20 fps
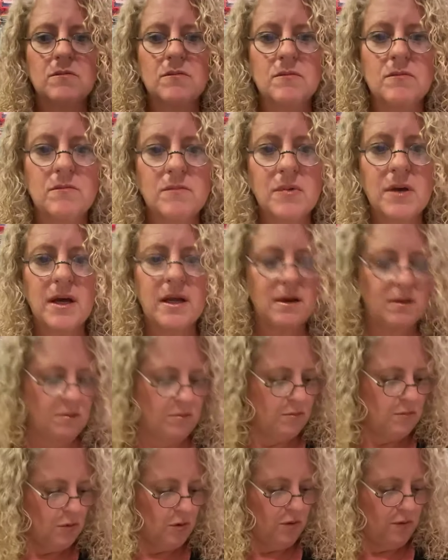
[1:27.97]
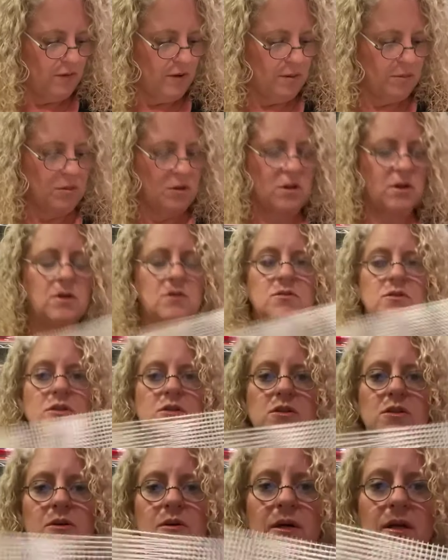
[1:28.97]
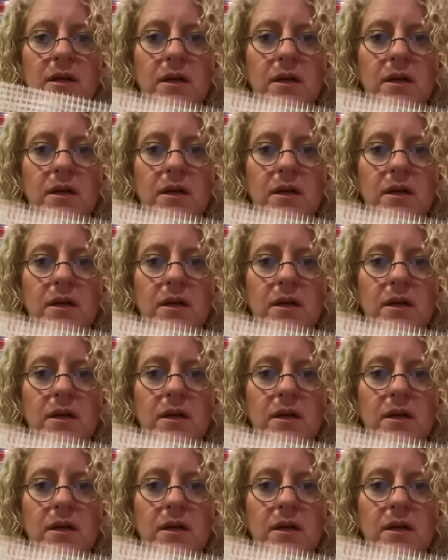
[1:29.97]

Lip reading: kind of move up close to it.